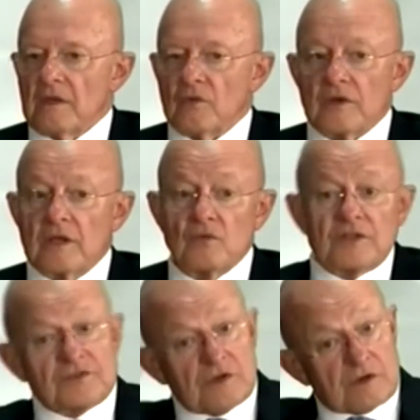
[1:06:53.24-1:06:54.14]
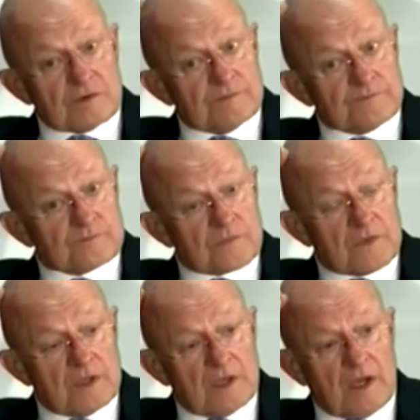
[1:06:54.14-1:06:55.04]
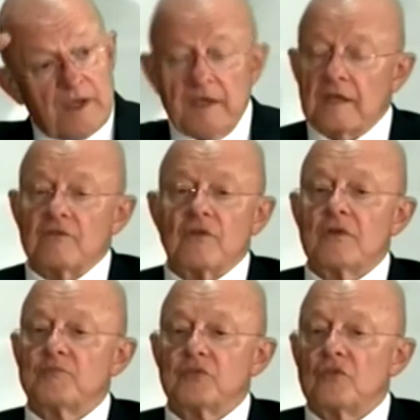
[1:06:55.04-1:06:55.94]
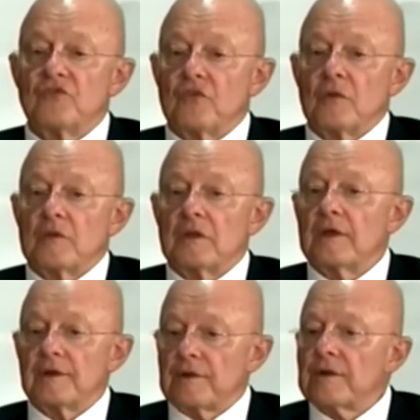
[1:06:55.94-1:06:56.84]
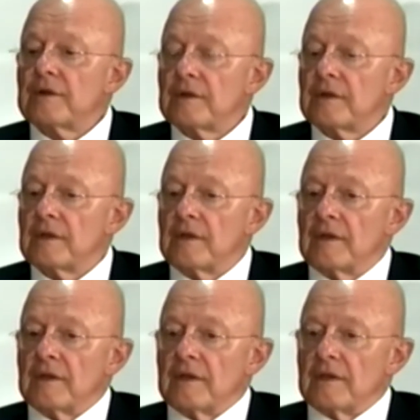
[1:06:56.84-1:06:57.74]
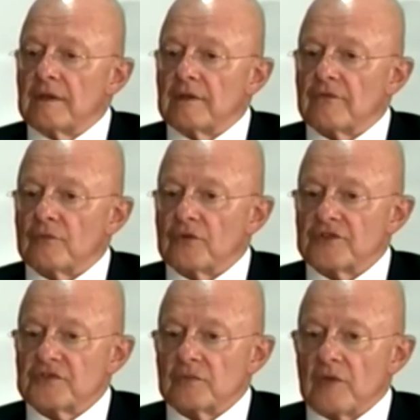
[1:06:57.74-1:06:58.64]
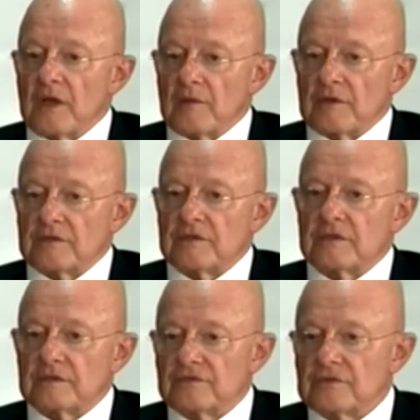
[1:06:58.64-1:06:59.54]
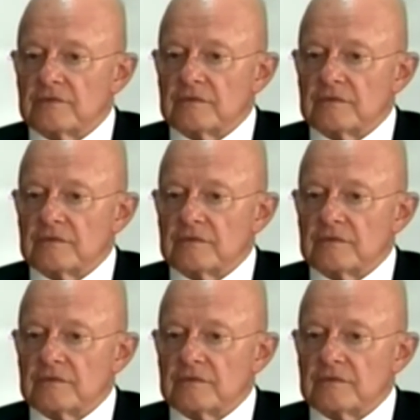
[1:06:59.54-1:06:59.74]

When I went there, I had a very pro forma letter from President Obama to give